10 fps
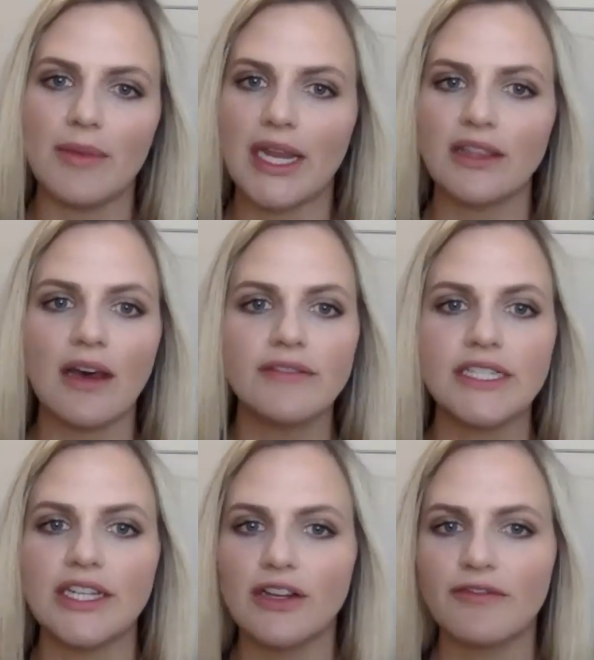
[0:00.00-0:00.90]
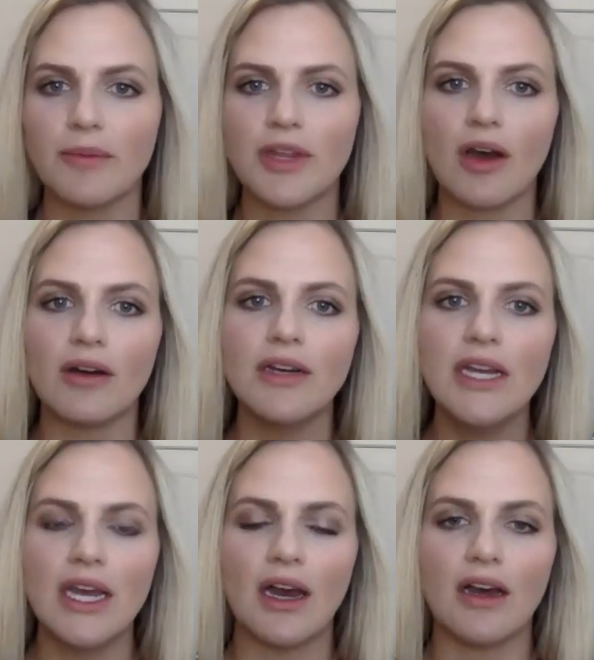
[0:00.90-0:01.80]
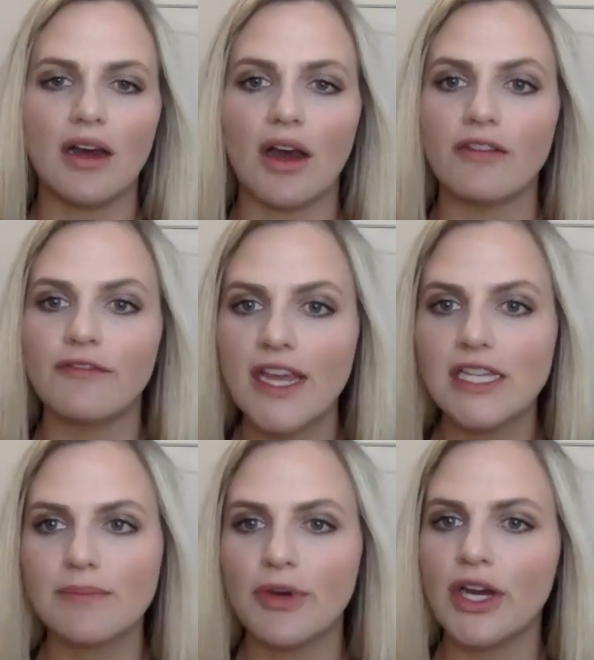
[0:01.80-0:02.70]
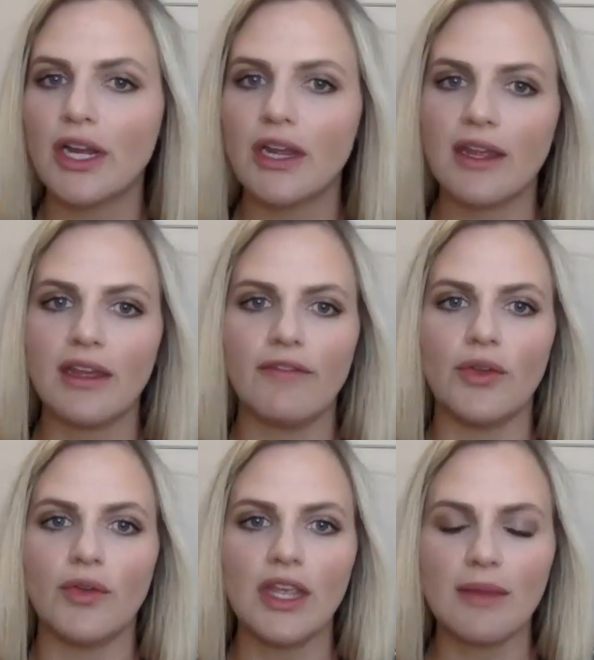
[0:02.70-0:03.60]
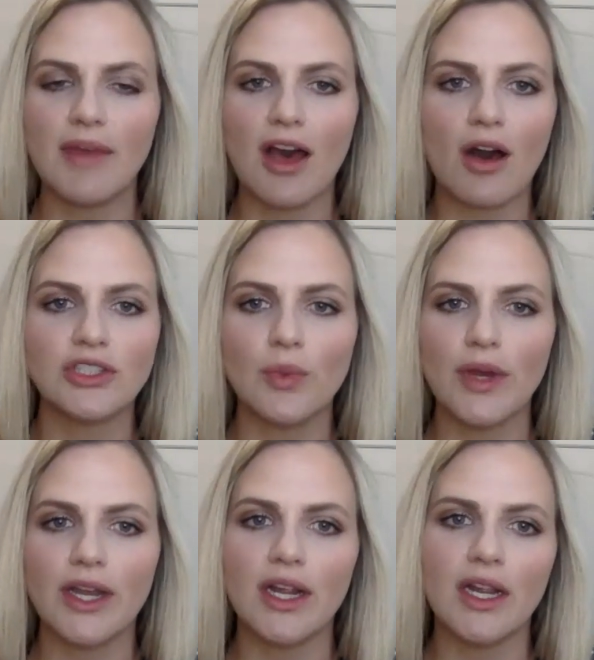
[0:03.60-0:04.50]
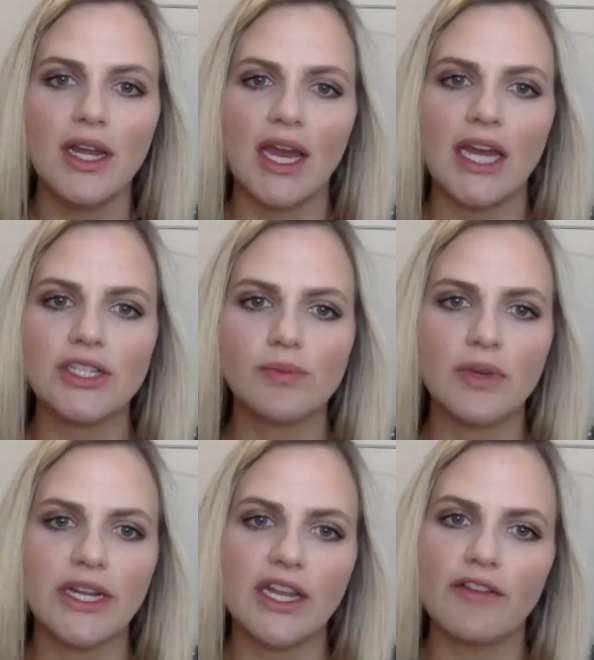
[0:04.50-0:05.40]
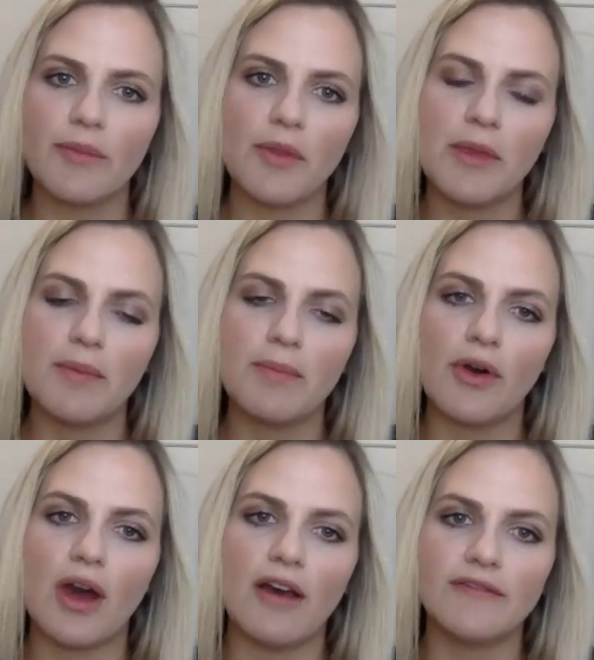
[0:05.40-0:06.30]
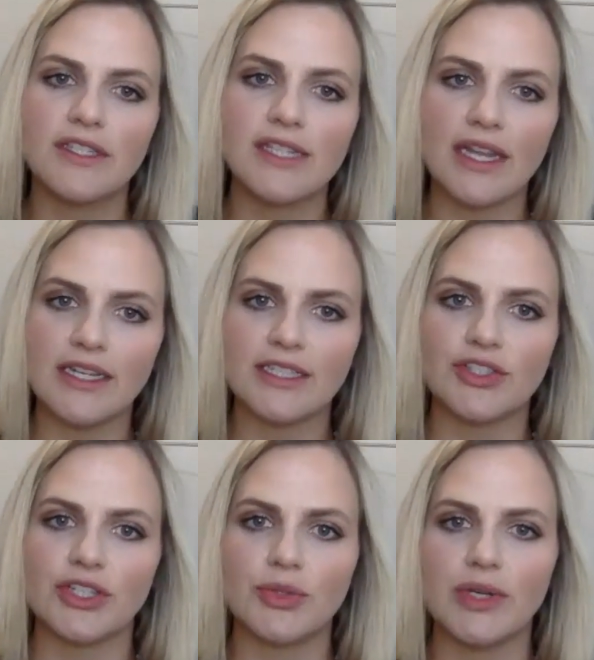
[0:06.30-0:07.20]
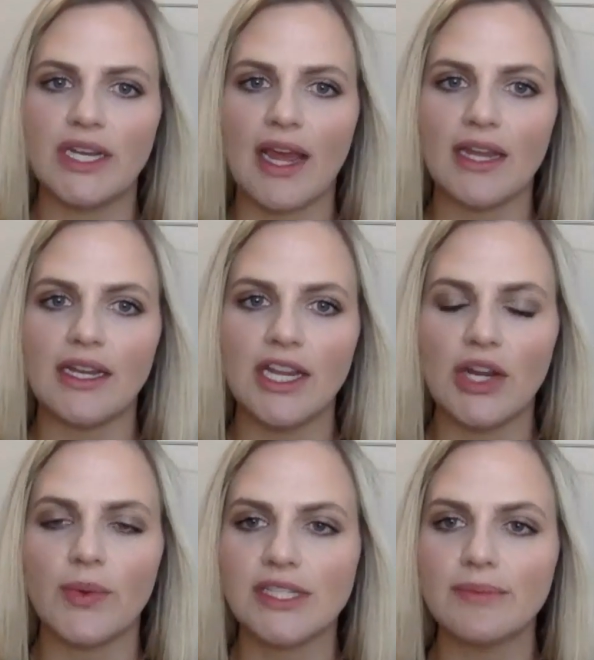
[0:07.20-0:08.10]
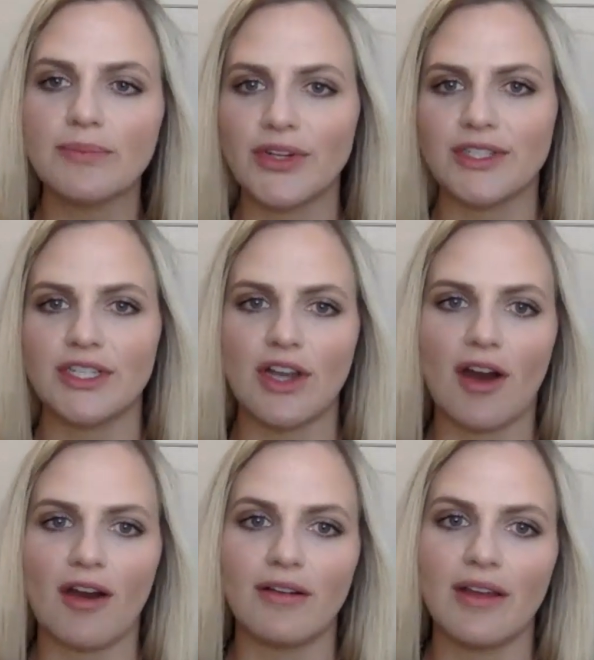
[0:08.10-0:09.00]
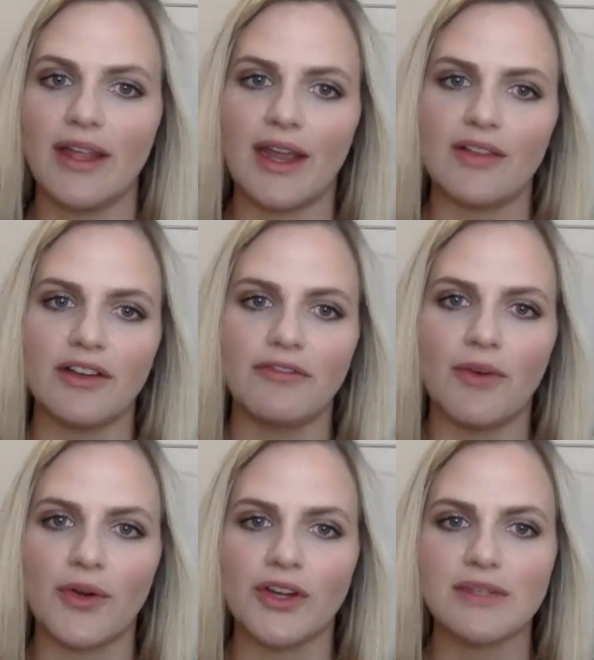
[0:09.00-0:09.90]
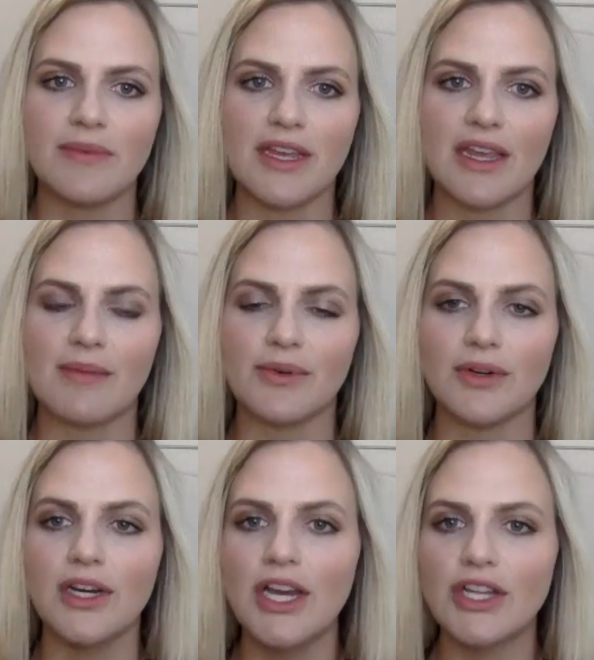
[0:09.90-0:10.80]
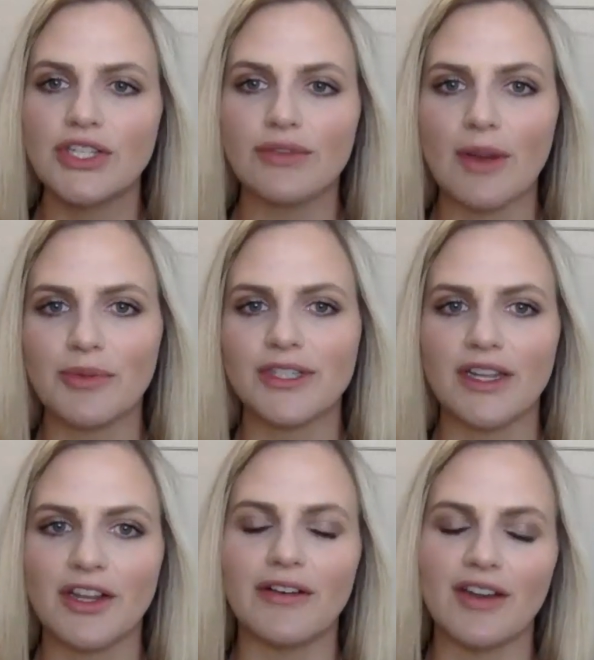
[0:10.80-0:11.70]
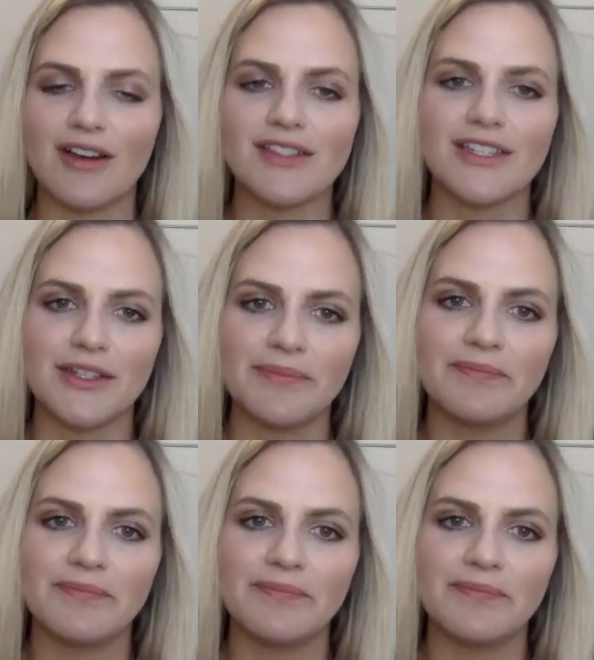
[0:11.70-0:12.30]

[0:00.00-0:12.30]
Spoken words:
And I'd love to hear from y'all on Facebook, if you email, Twitter. I just want to hear from the people of Senate District 29 and hear what's important to y'all. And I look forward to being able to represent y'all in Austin.